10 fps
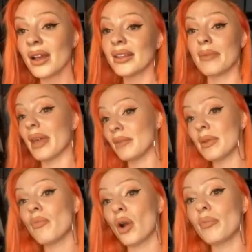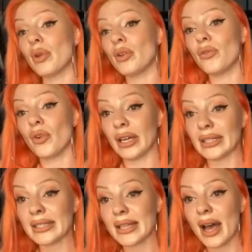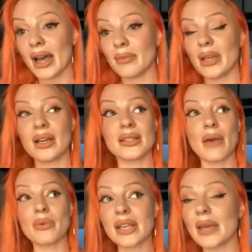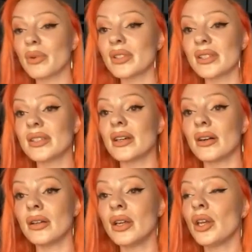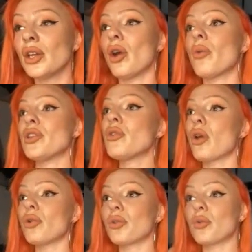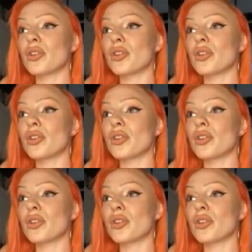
They made me more beautiful inside, because I was able to still, when you go through a